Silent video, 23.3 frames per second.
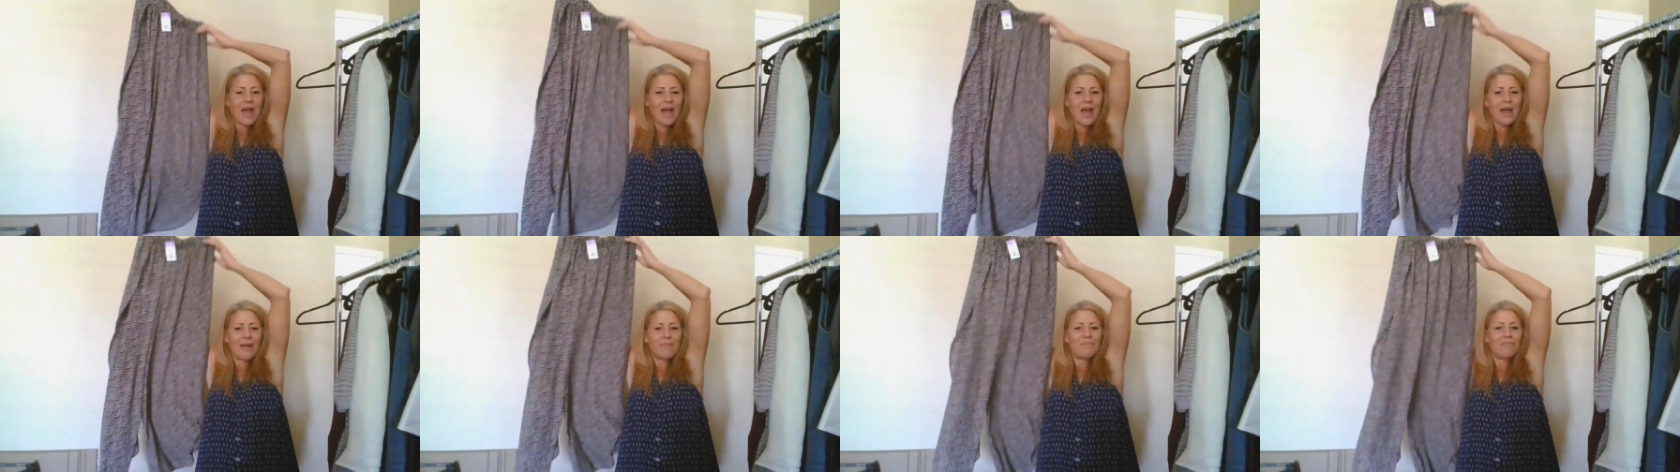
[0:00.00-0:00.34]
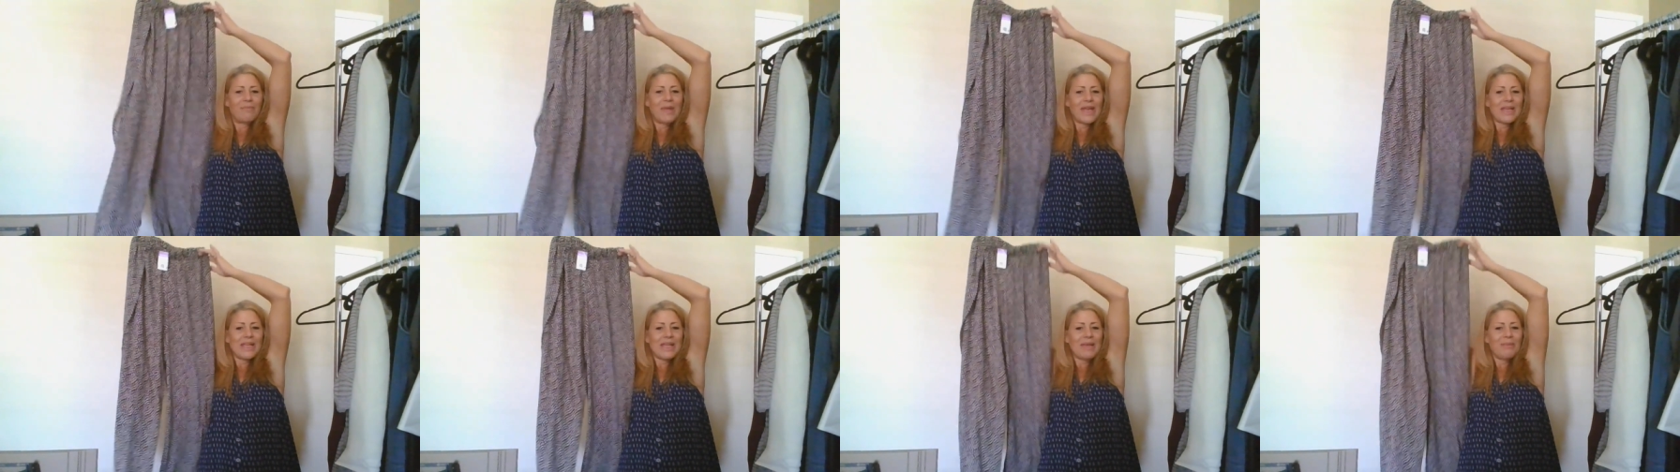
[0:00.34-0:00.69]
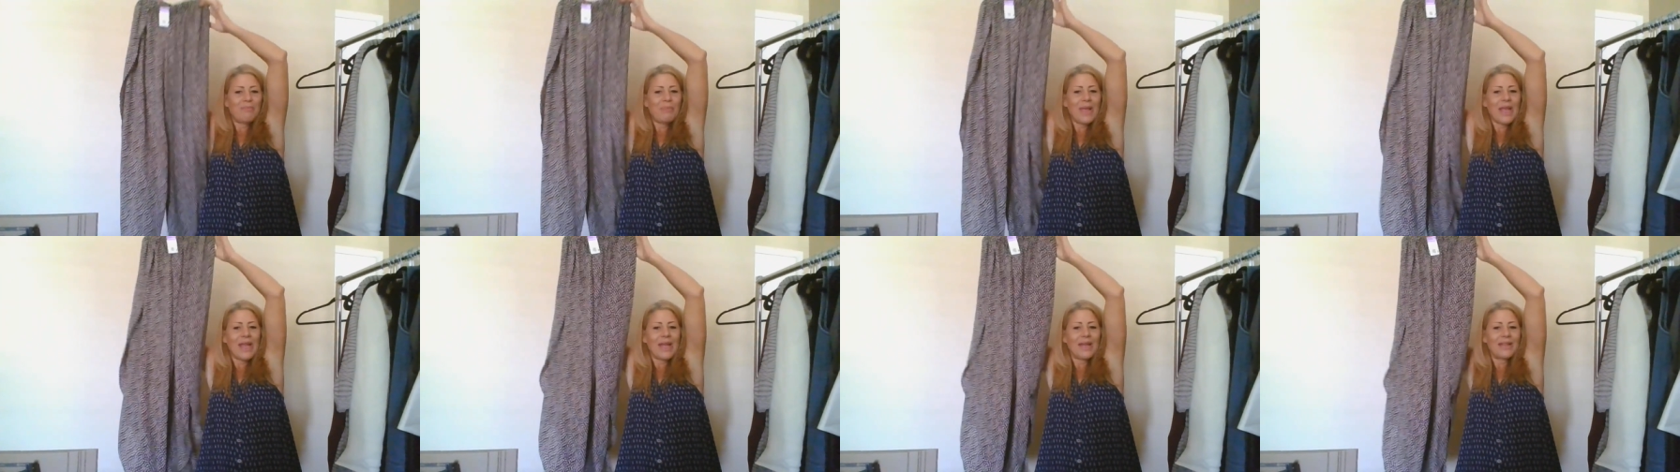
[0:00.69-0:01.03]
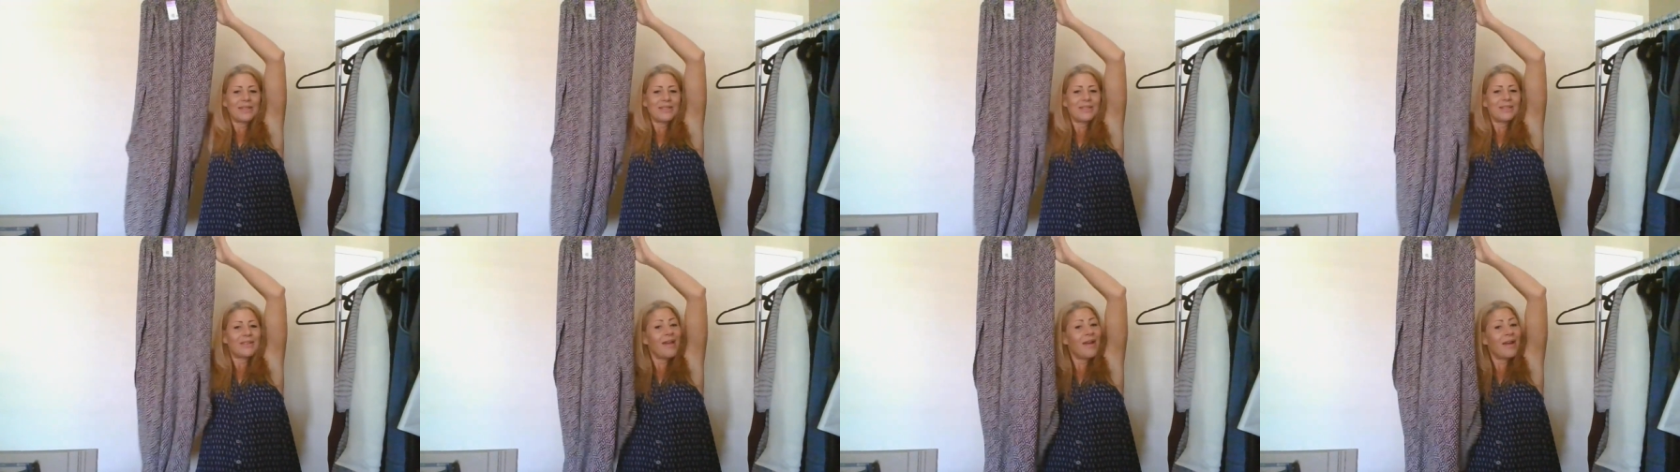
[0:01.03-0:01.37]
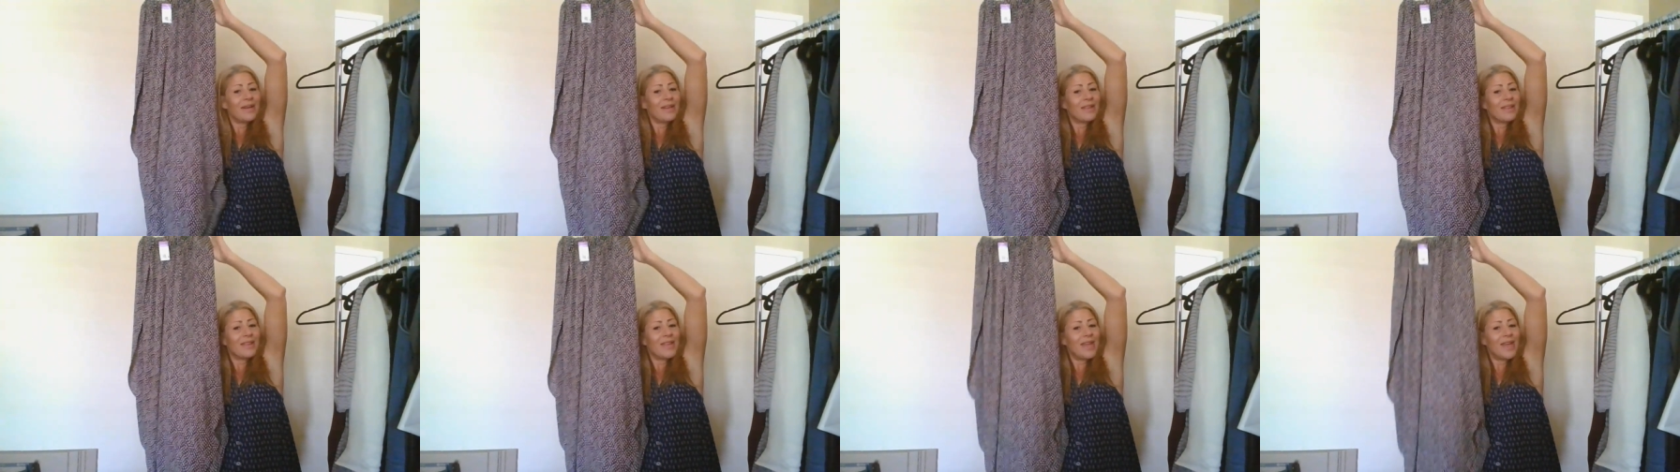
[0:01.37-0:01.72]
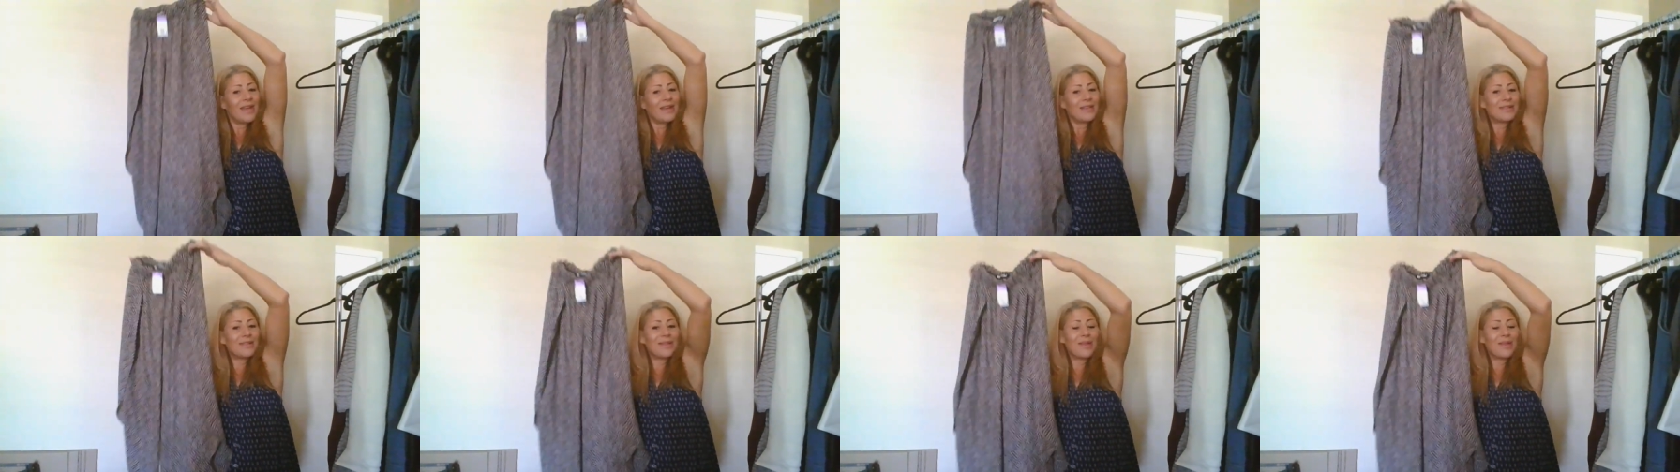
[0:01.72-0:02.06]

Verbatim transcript: um, baggy pants kind of thing.